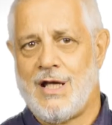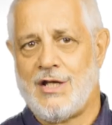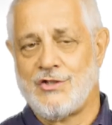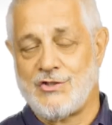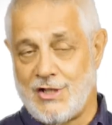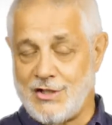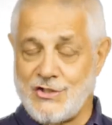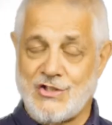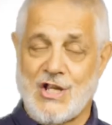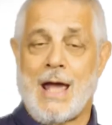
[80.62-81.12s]

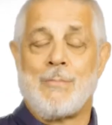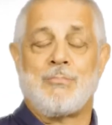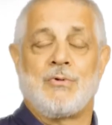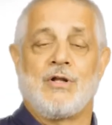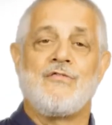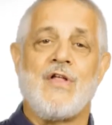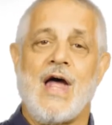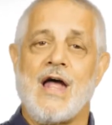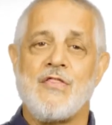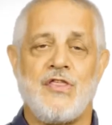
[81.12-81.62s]
As an
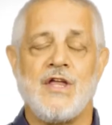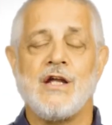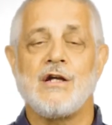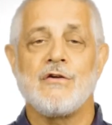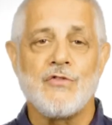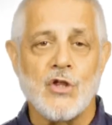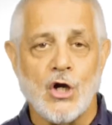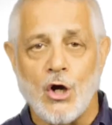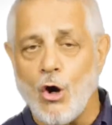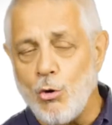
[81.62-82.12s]
example of that, think
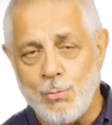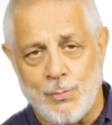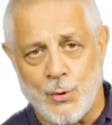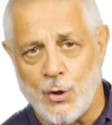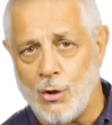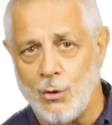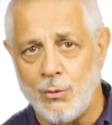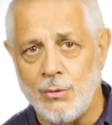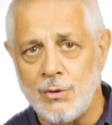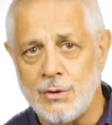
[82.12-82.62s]
of the
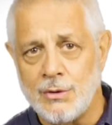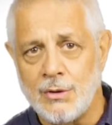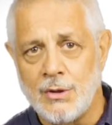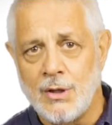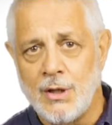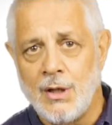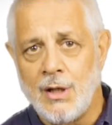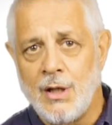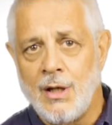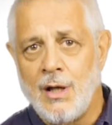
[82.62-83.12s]
GoPro,
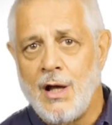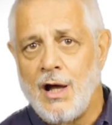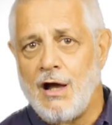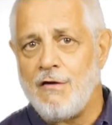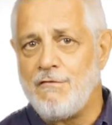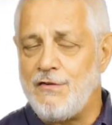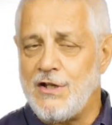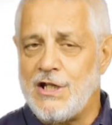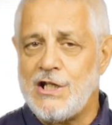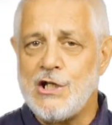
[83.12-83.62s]

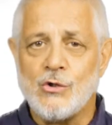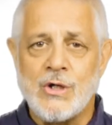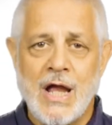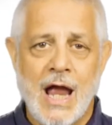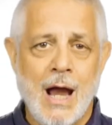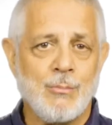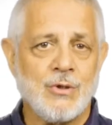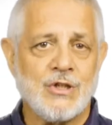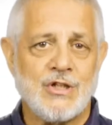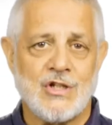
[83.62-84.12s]
a video
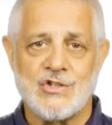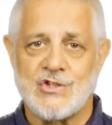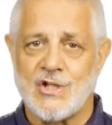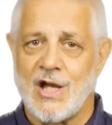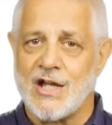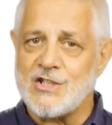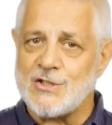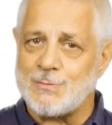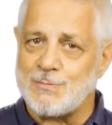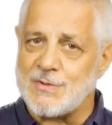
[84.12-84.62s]
camera
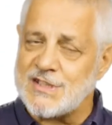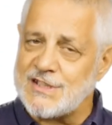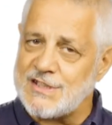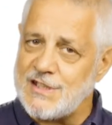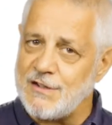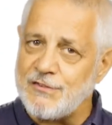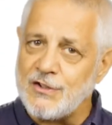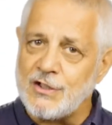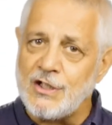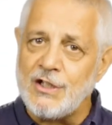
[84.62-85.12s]
designed
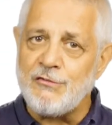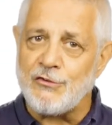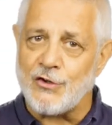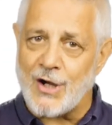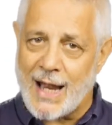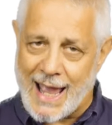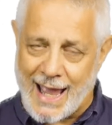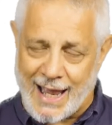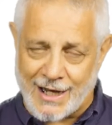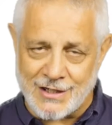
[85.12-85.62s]
specifically
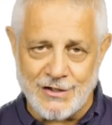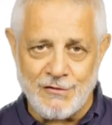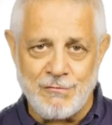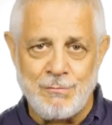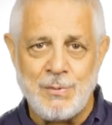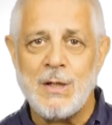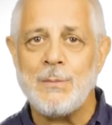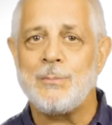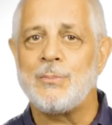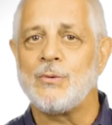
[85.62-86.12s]
for
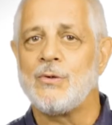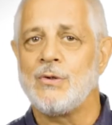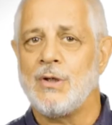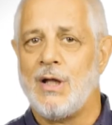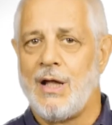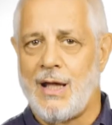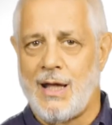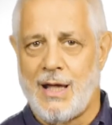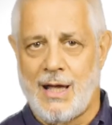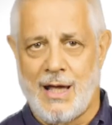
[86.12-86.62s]
active people
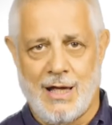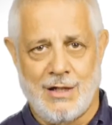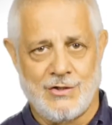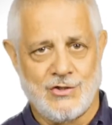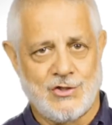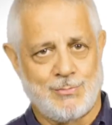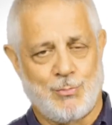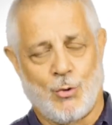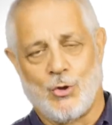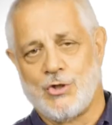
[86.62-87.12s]

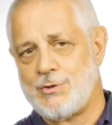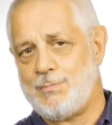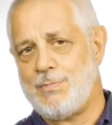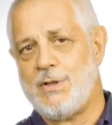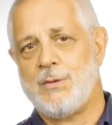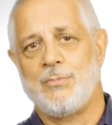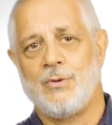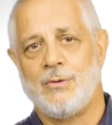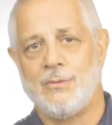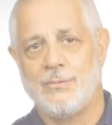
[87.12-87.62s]
and sports
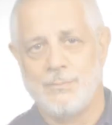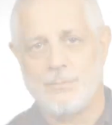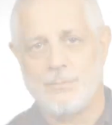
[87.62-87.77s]
people.